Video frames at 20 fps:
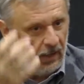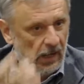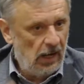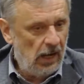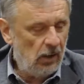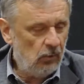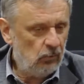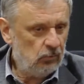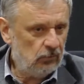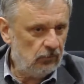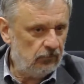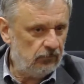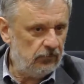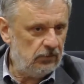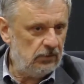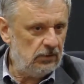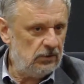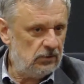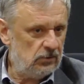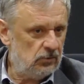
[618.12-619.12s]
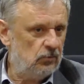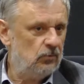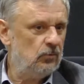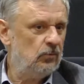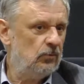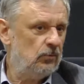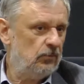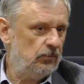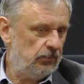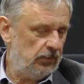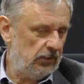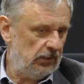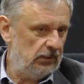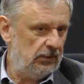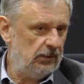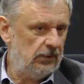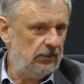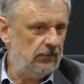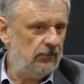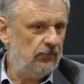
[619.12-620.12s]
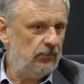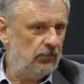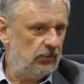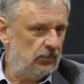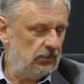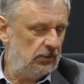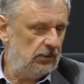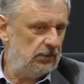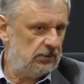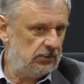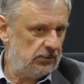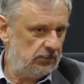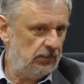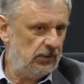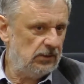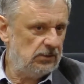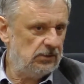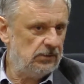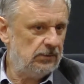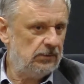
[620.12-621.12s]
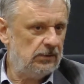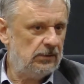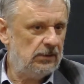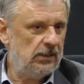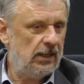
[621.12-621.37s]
out of these two, predictive model is much